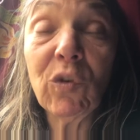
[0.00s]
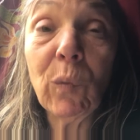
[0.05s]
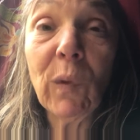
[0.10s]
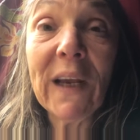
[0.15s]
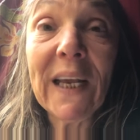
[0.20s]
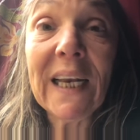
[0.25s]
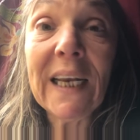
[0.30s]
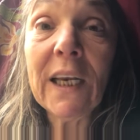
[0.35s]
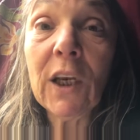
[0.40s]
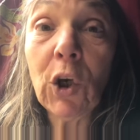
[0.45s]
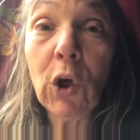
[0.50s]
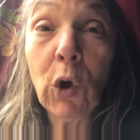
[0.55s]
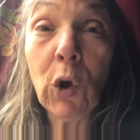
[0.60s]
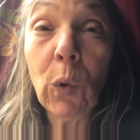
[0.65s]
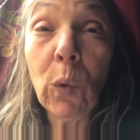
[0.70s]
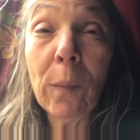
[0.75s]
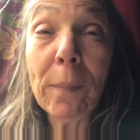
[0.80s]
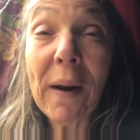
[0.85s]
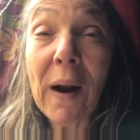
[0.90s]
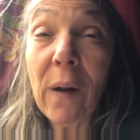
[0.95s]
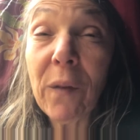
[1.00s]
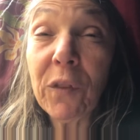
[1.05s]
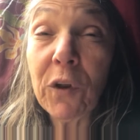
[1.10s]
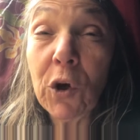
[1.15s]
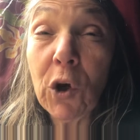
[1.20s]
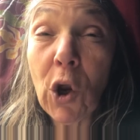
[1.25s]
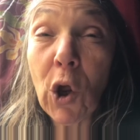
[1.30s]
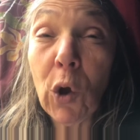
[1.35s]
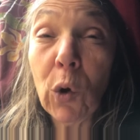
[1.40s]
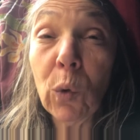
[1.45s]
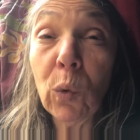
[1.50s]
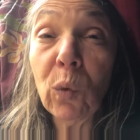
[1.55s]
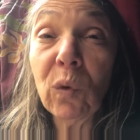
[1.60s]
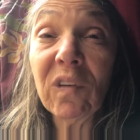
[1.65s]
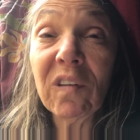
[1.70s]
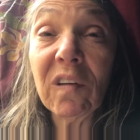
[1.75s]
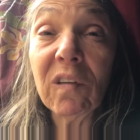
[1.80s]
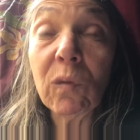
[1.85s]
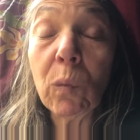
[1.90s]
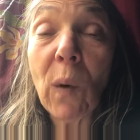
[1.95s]
really knew about the
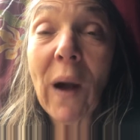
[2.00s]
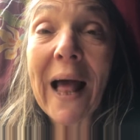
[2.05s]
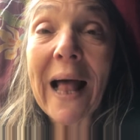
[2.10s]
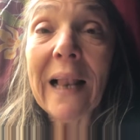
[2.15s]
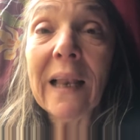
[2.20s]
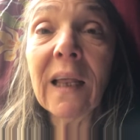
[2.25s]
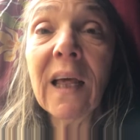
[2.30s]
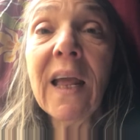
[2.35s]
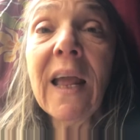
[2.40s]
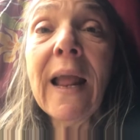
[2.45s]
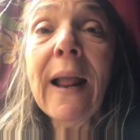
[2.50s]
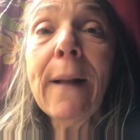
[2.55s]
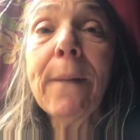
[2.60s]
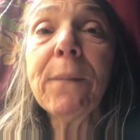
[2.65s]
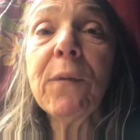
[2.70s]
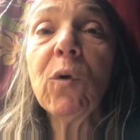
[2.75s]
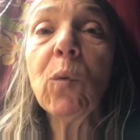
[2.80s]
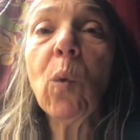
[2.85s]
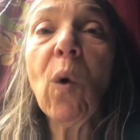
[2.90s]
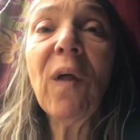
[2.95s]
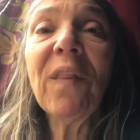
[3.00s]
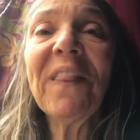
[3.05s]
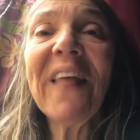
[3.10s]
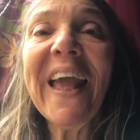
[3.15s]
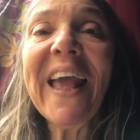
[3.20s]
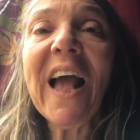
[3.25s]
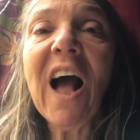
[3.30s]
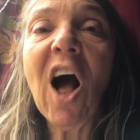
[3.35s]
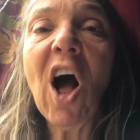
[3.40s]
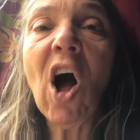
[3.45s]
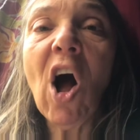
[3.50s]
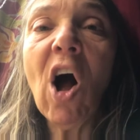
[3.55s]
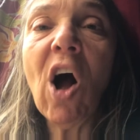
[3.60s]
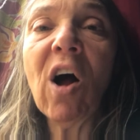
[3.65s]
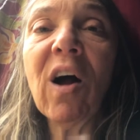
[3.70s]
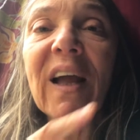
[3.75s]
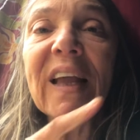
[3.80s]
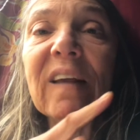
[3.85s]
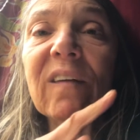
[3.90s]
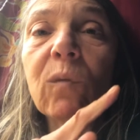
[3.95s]
nodes as well. What they
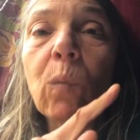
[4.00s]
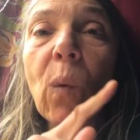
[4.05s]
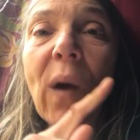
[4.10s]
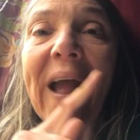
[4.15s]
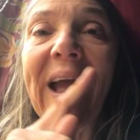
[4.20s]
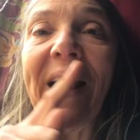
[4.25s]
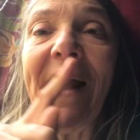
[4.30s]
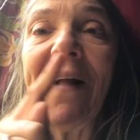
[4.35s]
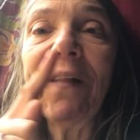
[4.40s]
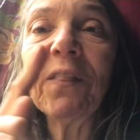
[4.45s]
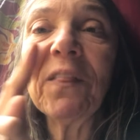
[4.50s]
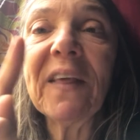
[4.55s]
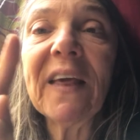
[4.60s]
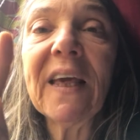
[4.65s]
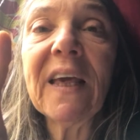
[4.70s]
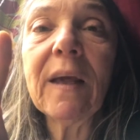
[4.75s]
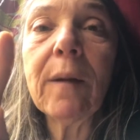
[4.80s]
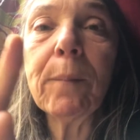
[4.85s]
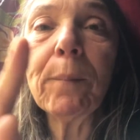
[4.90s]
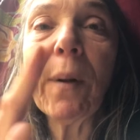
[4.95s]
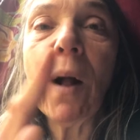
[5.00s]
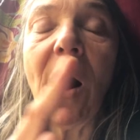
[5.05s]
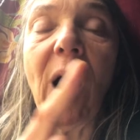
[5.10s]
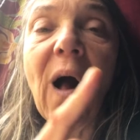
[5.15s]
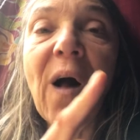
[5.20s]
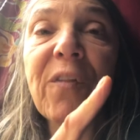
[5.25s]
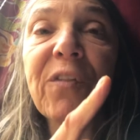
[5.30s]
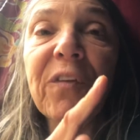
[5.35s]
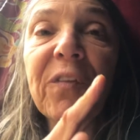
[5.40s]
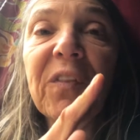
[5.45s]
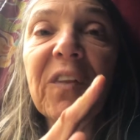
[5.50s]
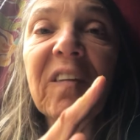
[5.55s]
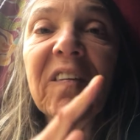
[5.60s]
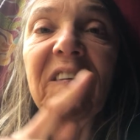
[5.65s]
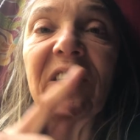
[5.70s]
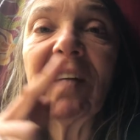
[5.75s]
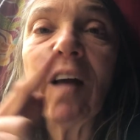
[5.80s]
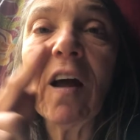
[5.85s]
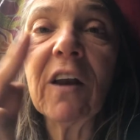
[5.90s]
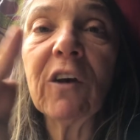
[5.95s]
are is where the path of the
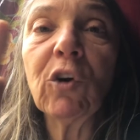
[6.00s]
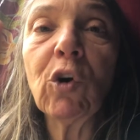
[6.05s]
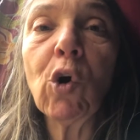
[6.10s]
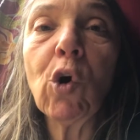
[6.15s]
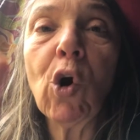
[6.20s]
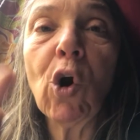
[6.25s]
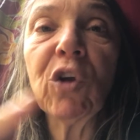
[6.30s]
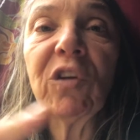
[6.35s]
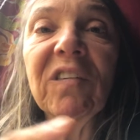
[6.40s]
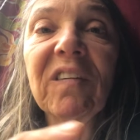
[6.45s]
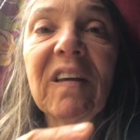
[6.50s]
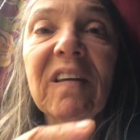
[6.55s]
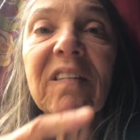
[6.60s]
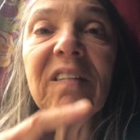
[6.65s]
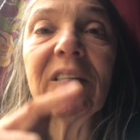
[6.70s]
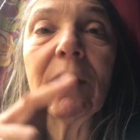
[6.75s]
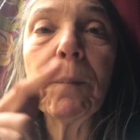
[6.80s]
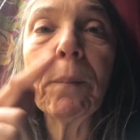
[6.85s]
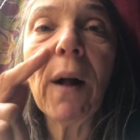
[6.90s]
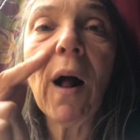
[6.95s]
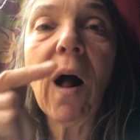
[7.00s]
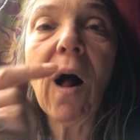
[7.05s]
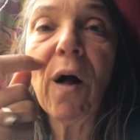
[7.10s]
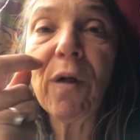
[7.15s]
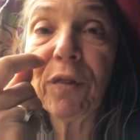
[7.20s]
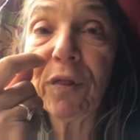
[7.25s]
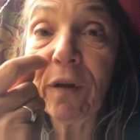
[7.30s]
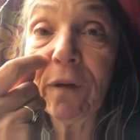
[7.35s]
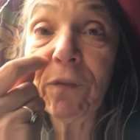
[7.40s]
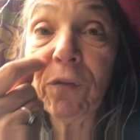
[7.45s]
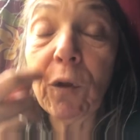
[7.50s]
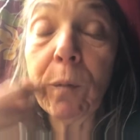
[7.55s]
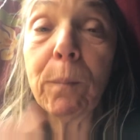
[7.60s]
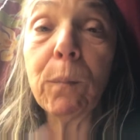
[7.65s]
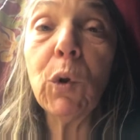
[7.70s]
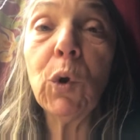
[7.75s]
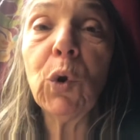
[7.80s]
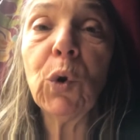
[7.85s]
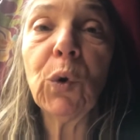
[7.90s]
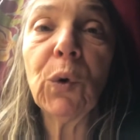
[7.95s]
sun crosses the path of the
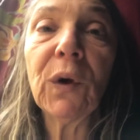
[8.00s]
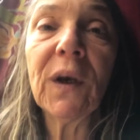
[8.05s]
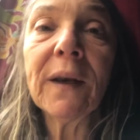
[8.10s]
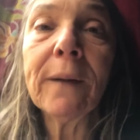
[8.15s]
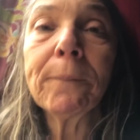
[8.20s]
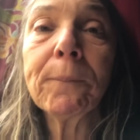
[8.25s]
moon.